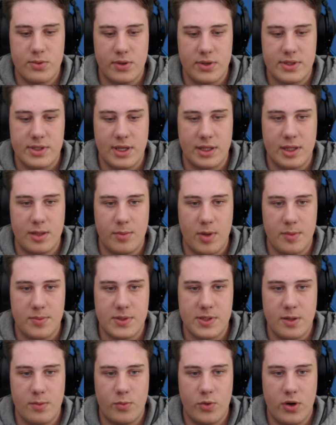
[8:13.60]
well set them up
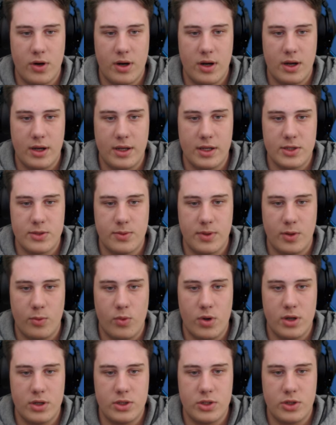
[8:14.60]
somewhere. I guess we can
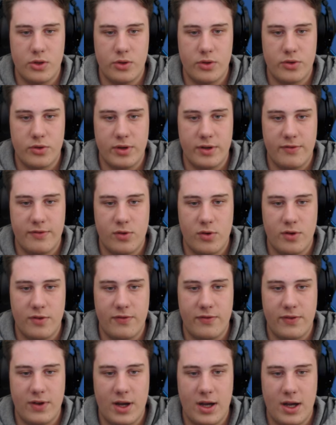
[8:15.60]
1, 2, 3, 4,
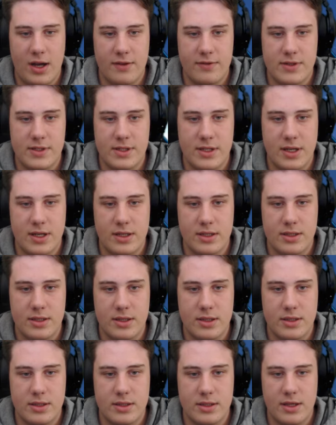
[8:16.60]
5, 6,
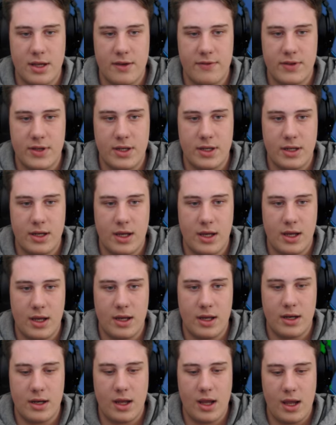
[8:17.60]
7,
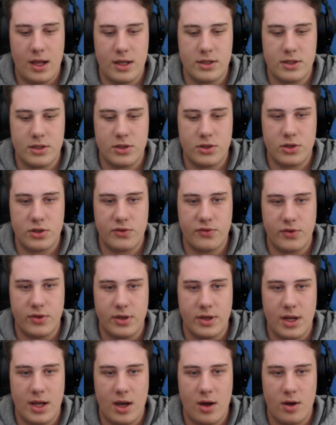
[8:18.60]
and 8 just for
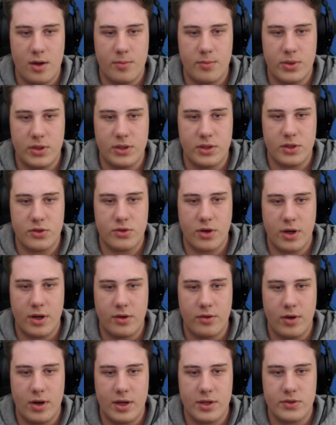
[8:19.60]
now, and put the
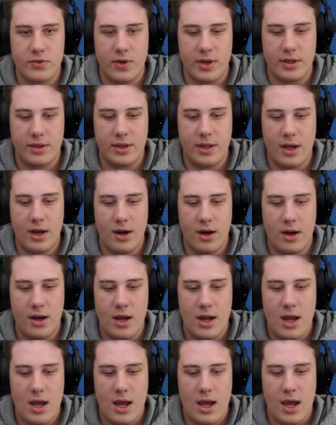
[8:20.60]
drying racks right there,
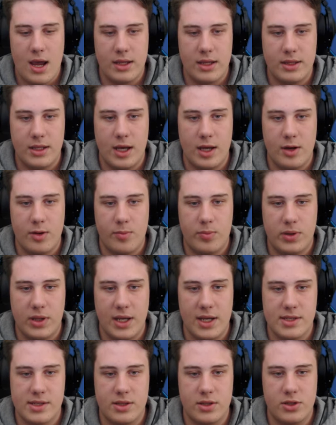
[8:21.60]
and then
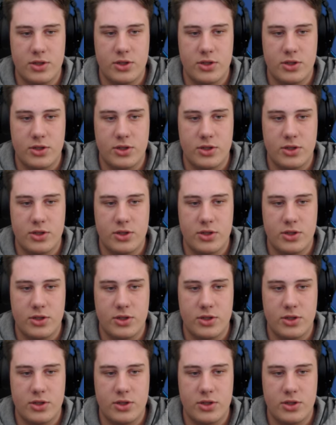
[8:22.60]
place the